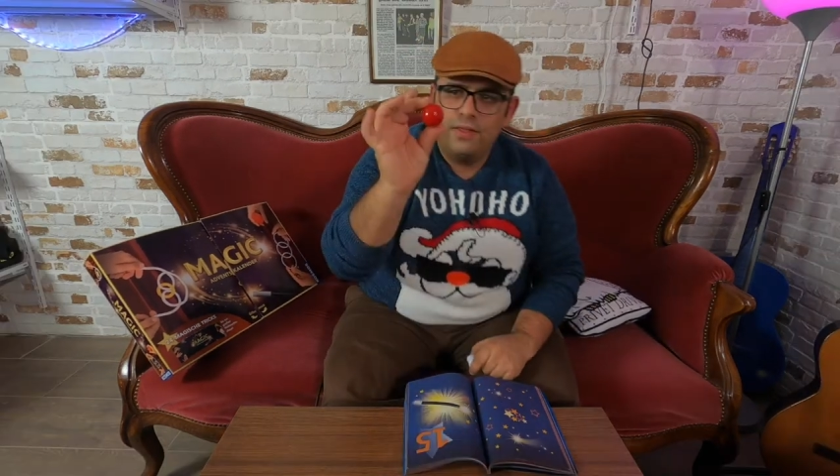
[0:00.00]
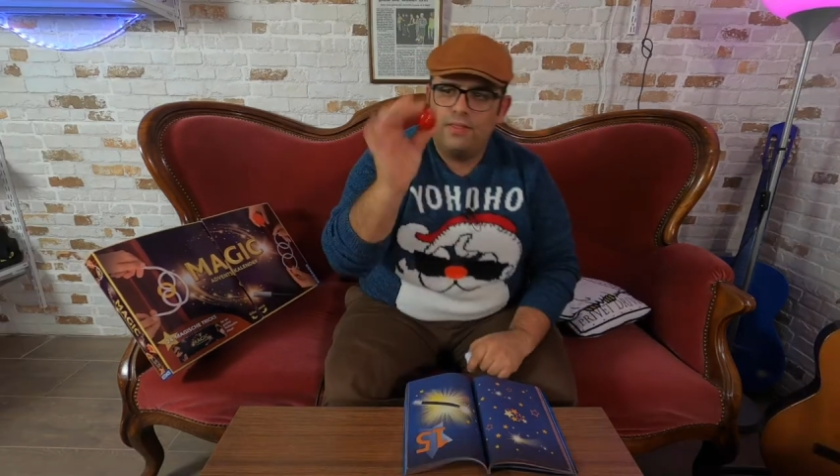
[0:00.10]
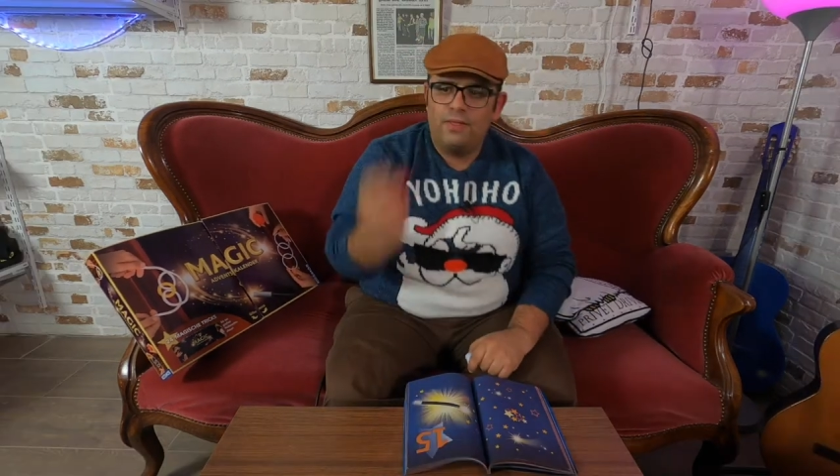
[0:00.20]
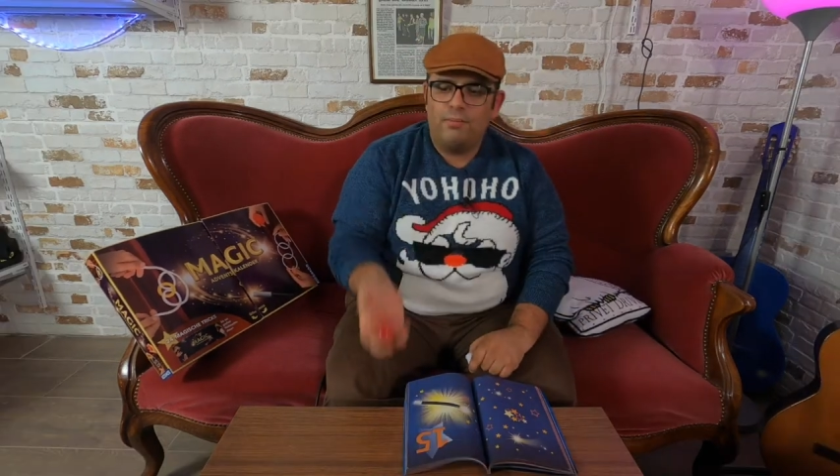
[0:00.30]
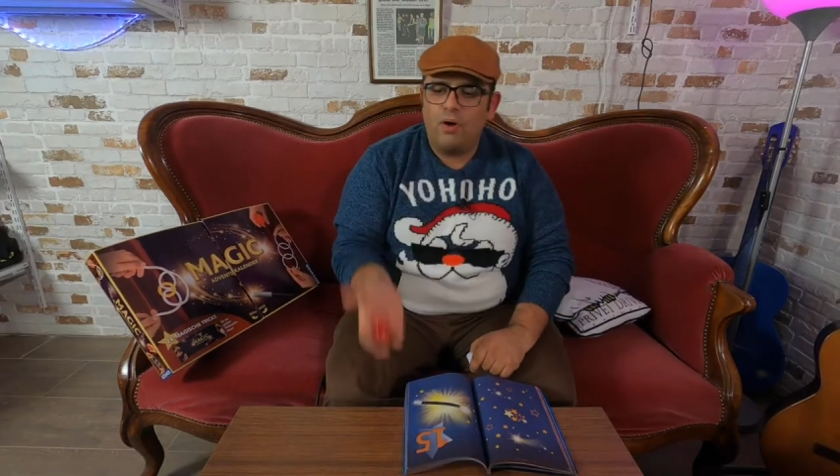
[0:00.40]

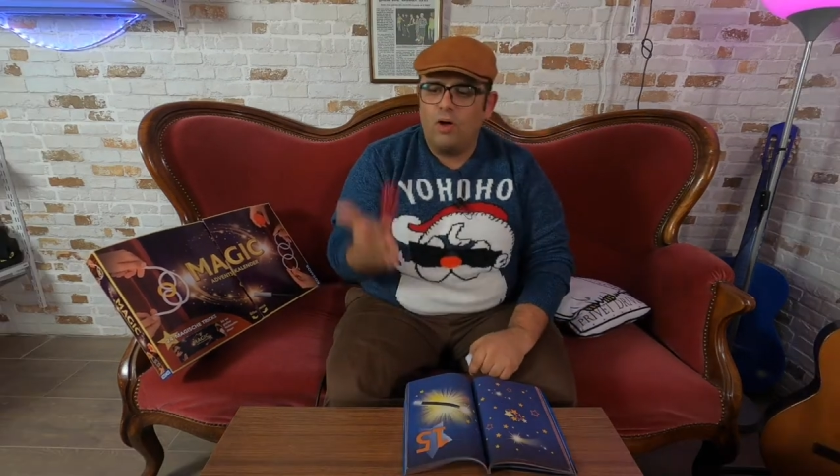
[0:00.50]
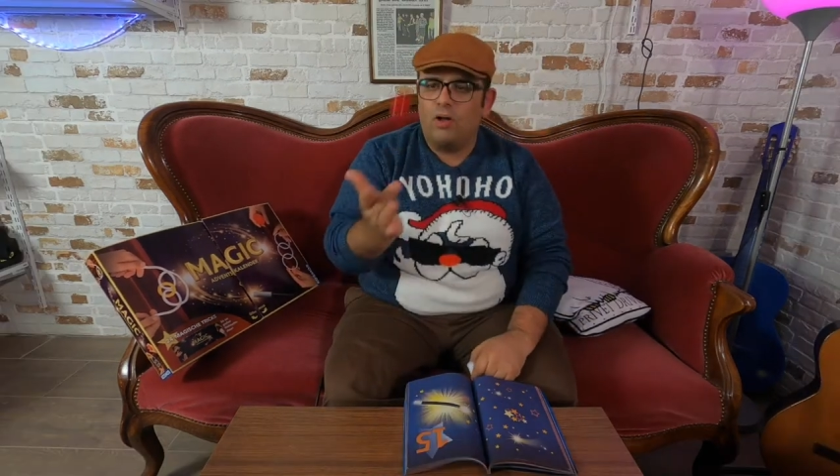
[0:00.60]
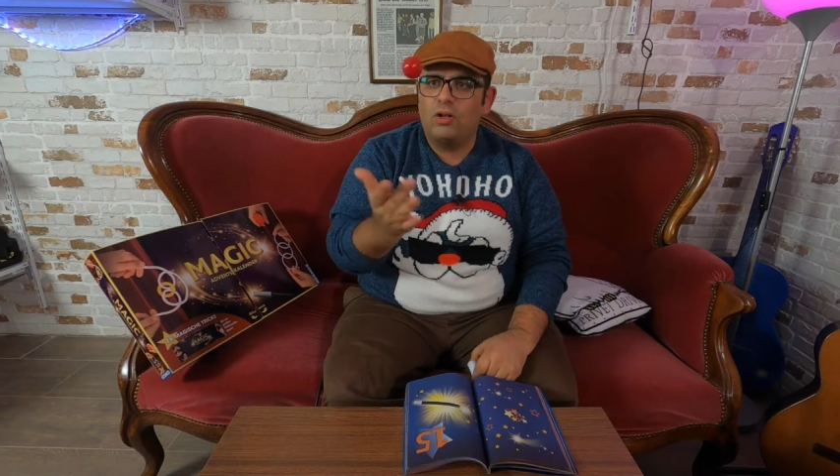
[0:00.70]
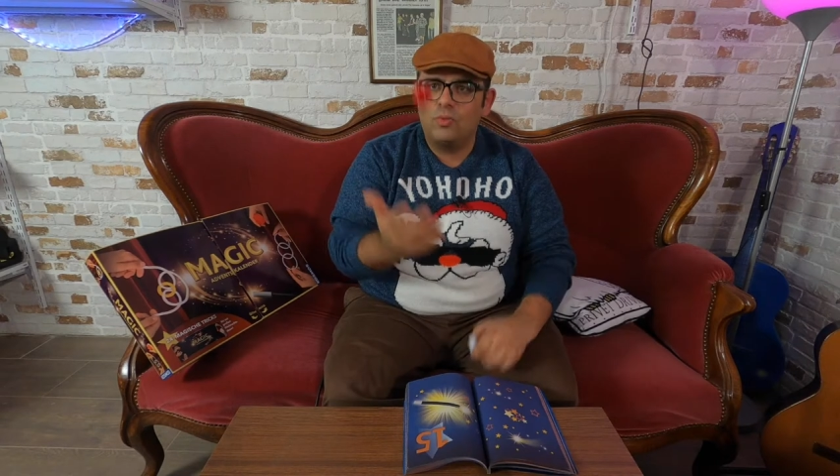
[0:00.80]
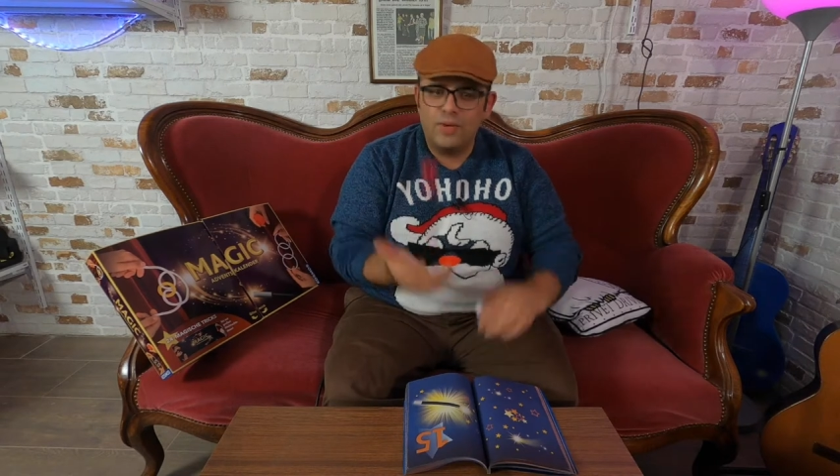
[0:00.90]
the
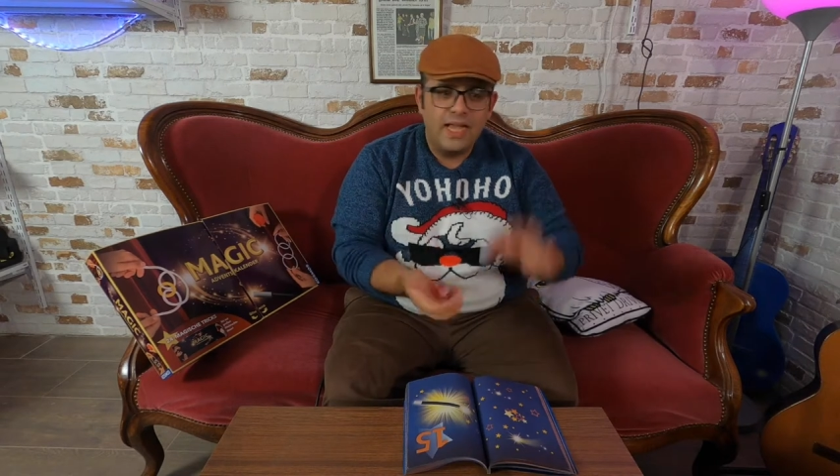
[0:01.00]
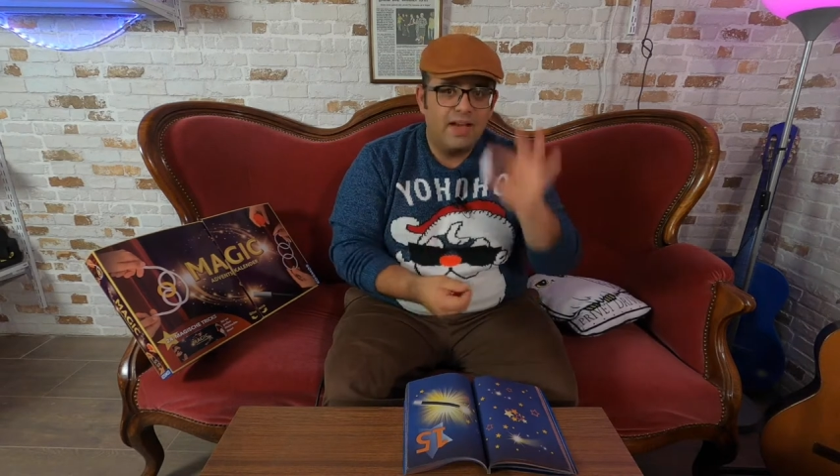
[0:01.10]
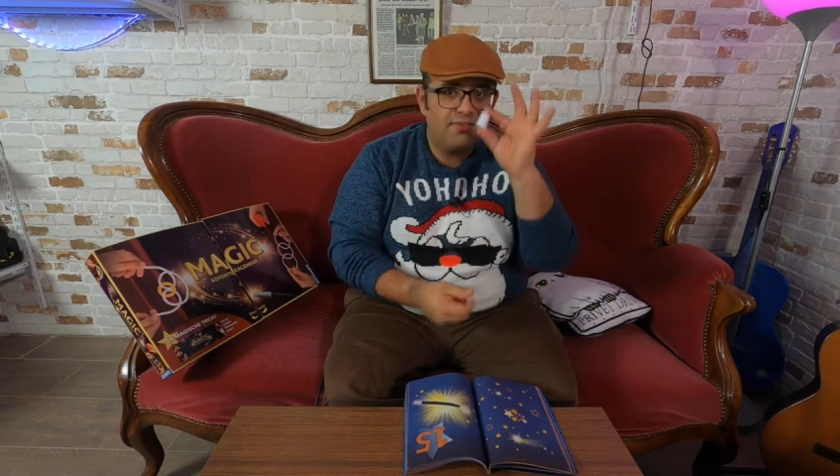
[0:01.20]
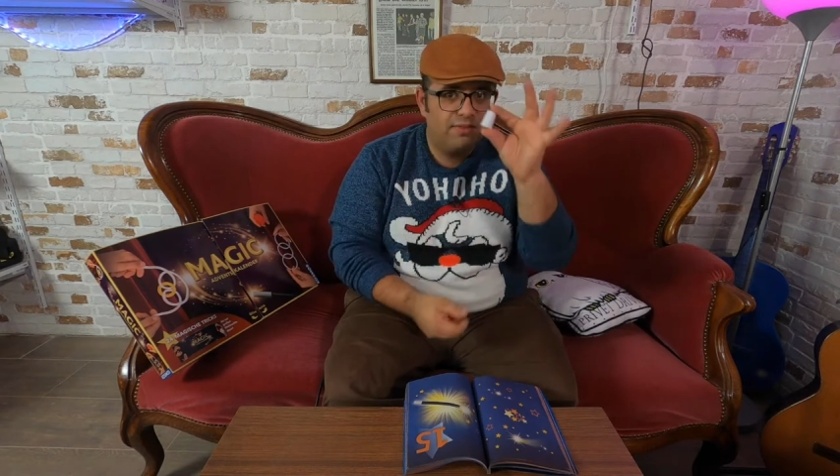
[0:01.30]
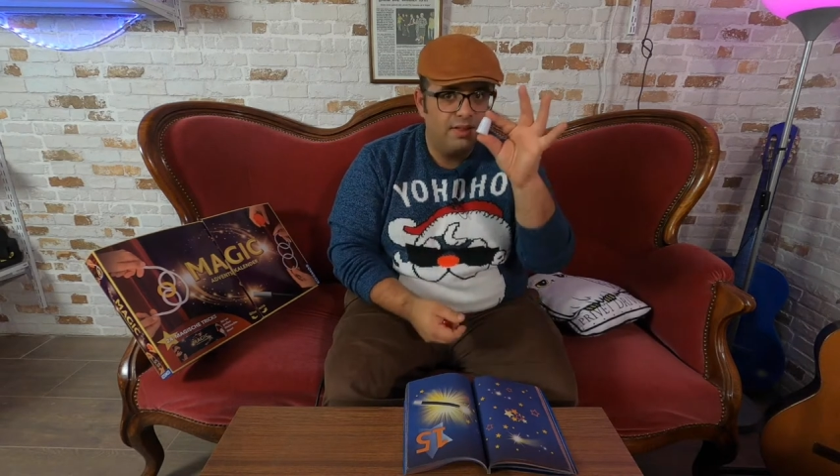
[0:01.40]
ball, we have